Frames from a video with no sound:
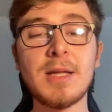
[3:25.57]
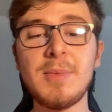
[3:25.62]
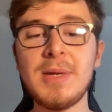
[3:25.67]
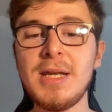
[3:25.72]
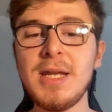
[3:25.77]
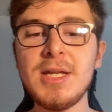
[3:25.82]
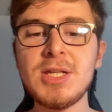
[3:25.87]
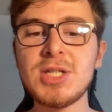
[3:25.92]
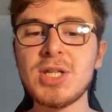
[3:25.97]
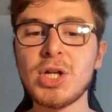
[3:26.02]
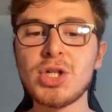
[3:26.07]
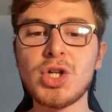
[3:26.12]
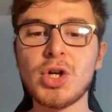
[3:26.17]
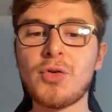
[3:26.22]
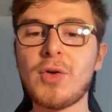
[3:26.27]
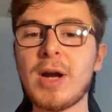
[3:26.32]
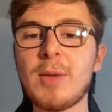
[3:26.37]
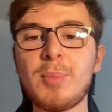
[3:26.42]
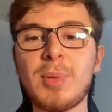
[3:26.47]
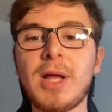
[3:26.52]
I mean, he's such a
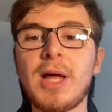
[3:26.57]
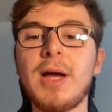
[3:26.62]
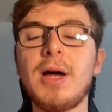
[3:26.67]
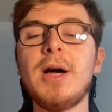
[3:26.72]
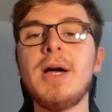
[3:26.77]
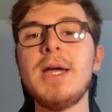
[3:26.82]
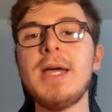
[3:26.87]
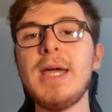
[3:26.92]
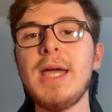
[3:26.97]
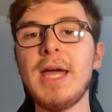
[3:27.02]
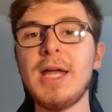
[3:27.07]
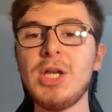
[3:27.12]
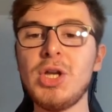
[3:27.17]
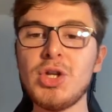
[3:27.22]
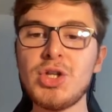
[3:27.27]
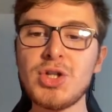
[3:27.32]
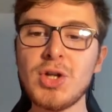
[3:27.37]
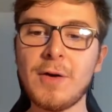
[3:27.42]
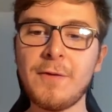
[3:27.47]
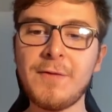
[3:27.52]
great player in
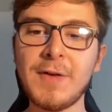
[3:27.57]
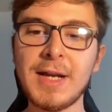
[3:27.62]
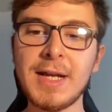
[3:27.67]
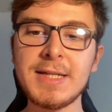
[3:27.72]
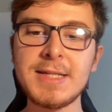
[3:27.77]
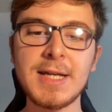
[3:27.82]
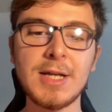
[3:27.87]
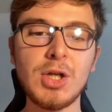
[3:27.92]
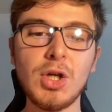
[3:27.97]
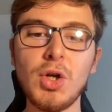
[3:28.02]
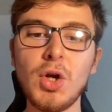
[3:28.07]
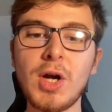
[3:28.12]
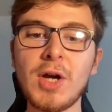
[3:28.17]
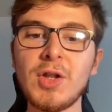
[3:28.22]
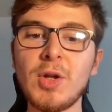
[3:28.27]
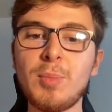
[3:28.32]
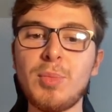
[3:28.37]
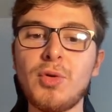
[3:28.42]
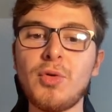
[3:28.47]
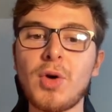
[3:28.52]
UCL fantasy, and you look at
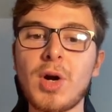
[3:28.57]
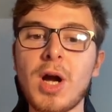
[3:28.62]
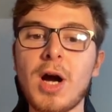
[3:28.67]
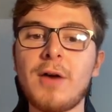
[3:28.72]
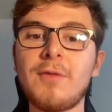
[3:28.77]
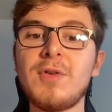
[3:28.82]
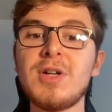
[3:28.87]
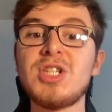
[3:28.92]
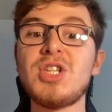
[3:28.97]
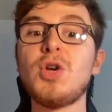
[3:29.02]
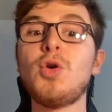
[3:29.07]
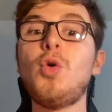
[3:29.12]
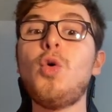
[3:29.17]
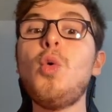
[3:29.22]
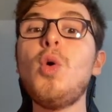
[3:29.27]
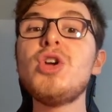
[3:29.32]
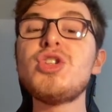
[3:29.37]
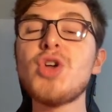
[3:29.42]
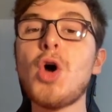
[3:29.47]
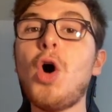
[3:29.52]
the ball recoveries, he
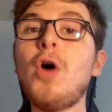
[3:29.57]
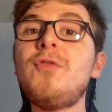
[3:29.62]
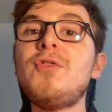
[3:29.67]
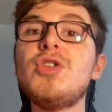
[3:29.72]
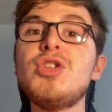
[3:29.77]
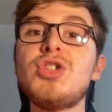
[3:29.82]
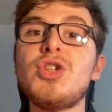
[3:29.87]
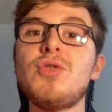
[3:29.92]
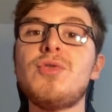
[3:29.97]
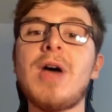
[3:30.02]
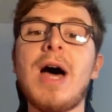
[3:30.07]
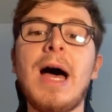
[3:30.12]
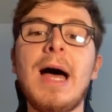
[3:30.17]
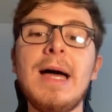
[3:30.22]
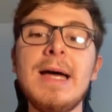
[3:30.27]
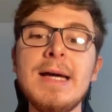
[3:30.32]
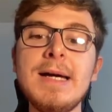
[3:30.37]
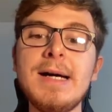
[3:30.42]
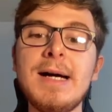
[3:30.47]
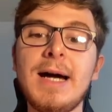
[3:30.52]
always offers you that,
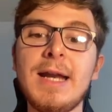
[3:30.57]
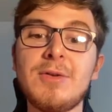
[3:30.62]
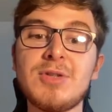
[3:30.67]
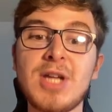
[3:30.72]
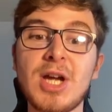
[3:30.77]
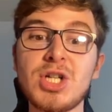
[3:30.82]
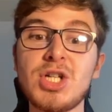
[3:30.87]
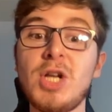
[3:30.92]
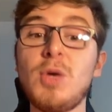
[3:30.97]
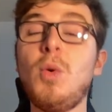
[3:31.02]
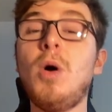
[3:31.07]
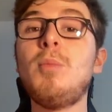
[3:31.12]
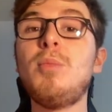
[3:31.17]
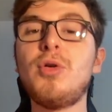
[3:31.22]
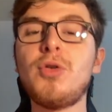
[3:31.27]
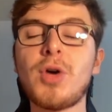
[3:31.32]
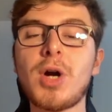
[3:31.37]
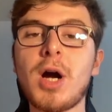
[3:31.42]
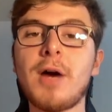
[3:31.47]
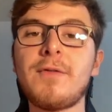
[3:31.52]
and it was actually one
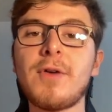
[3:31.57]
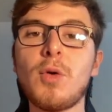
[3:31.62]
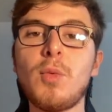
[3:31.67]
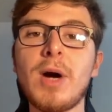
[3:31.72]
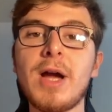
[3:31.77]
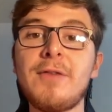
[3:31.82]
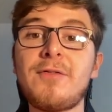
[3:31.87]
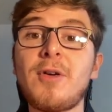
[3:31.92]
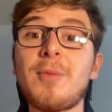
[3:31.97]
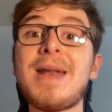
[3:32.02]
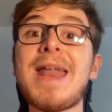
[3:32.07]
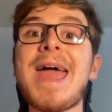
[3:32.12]
ball recovery away from an